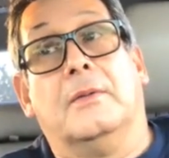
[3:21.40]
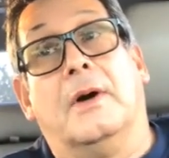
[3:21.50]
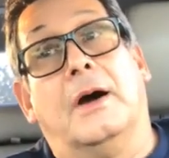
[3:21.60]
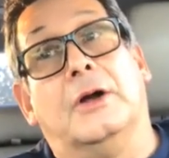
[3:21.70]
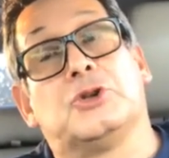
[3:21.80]

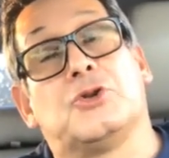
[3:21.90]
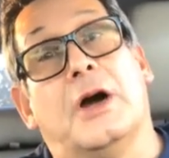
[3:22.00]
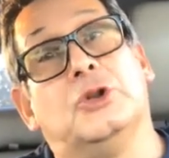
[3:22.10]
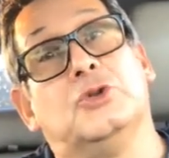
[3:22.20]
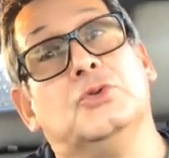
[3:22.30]
I
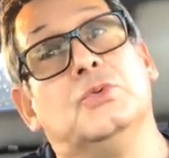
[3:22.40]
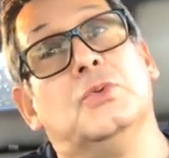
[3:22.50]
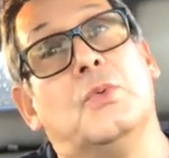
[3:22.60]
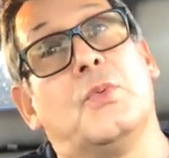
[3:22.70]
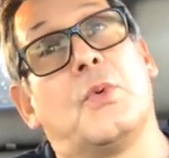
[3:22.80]
try
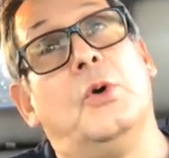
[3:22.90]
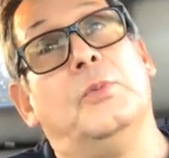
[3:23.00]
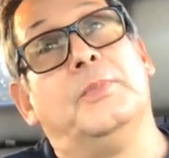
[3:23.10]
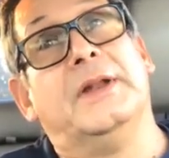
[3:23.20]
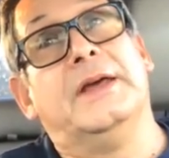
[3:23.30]
to
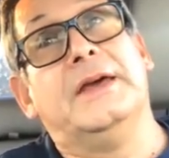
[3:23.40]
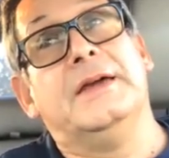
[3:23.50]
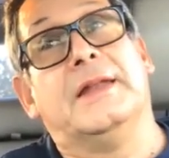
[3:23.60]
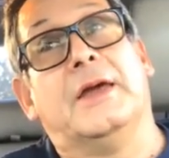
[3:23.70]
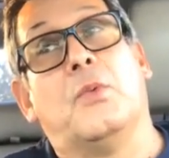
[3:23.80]
role
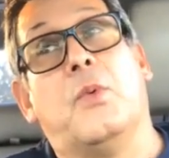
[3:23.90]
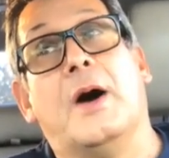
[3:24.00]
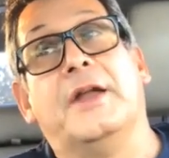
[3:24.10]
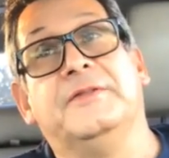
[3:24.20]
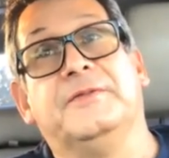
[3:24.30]
play like,
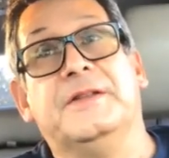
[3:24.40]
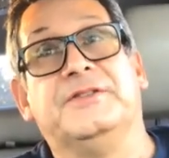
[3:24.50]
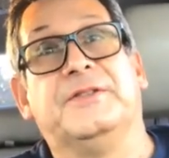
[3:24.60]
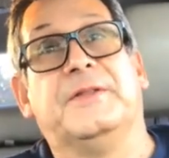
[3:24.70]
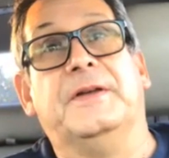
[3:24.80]
what if
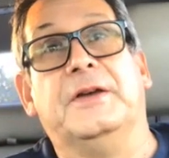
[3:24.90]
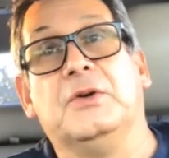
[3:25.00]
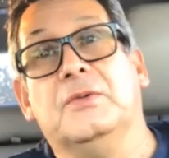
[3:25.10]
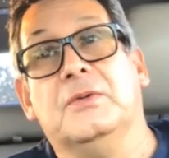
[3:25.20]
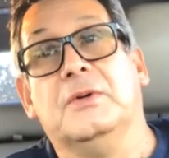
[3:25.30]
this
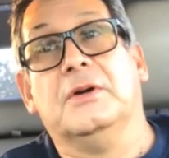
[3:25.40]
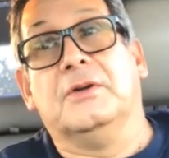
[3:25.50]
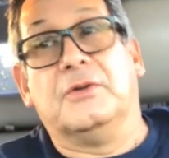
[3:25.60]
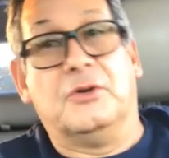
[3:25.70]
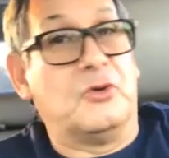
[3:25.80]
thing,
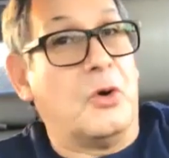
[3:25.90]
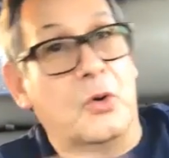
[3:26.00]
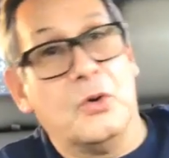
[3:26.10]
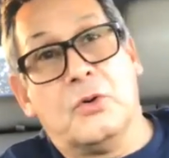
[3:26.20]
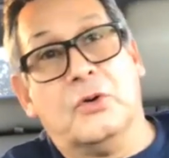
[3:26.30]
this
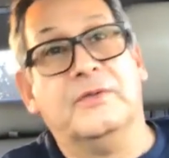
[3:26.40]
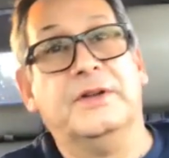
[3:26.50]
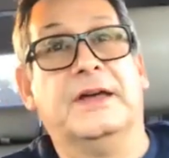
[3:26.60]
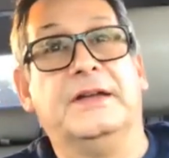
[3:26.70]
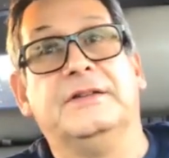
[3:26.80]
whole COVID
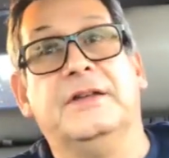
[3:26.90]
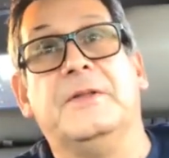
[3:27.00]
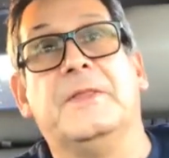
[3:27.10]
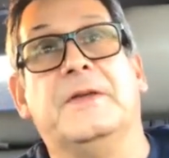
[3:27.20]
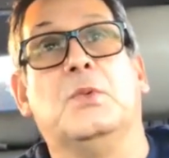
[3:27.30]

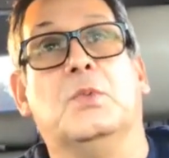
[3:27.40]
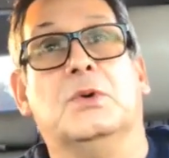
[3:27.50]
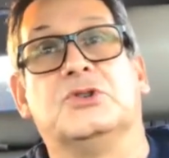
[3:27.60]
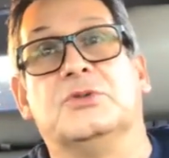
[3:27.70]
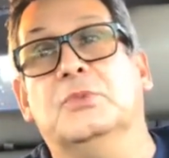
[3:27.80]
19 thing
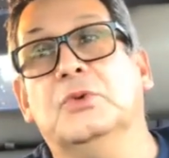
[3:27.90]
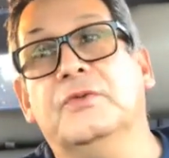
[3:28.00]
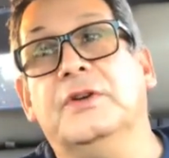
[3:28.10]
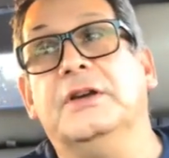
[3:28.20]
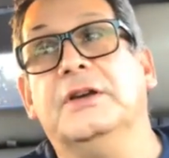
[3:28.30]
was a
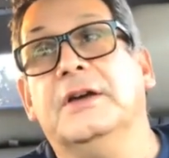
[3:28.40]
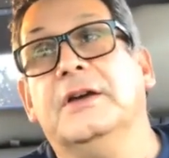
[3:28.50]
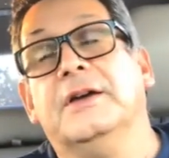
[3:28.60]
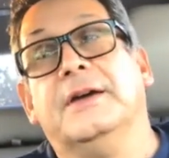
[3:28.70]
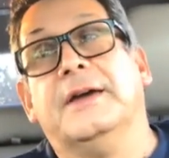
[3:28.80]
movie?
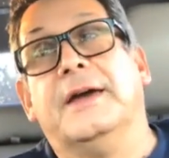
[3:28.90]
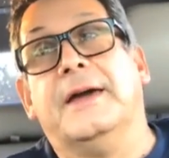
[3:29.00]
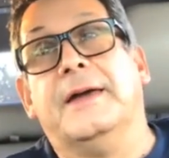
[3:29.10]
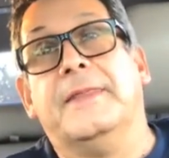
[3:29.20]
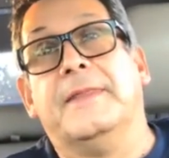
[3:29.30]

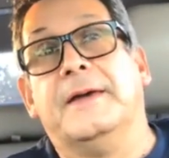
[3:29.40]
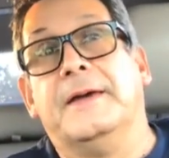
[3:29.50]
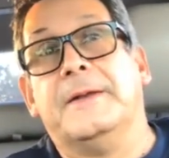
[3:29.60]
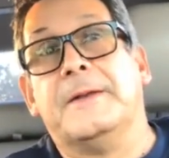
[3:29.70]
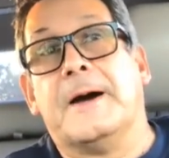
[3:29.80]
And
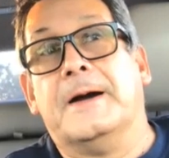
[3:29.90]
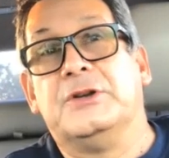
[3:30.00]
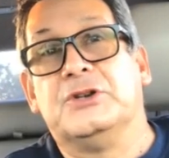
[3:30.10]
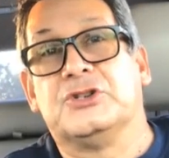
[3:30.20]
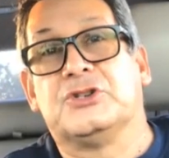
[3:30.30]
then I
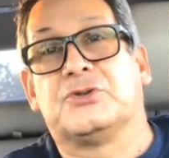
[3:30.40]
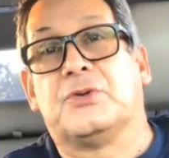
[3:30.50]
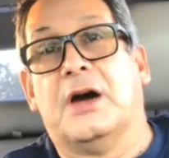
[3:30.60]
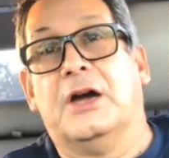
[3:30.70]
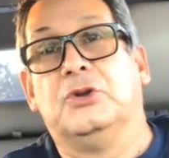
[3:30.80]
just
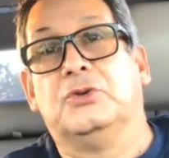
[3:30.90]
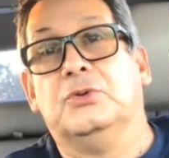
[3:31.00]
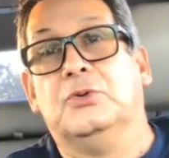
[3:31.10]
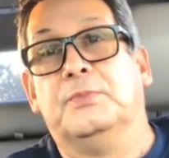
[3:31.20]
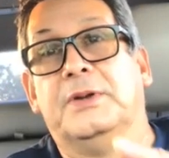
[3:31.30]
try
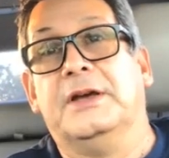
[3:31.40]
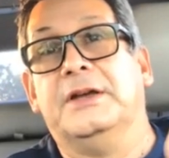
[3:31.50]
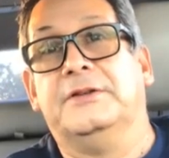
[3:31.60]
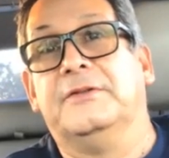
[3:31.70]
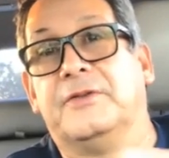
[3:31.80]
to play
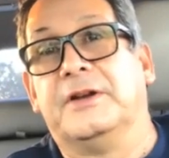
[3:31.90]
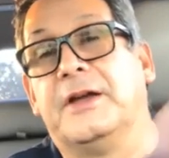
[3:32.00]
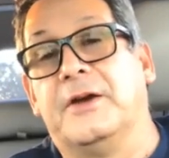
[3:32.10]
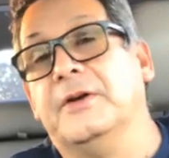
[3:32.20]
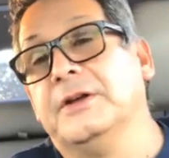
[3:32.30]
different
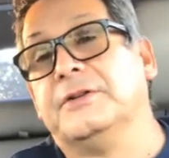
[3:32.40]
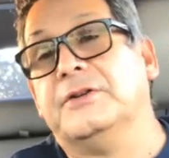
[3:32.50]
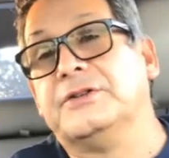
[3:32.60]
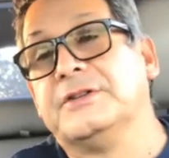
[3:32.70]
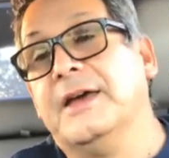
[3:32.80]

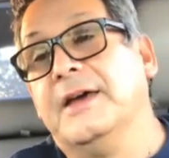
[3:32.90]
characters.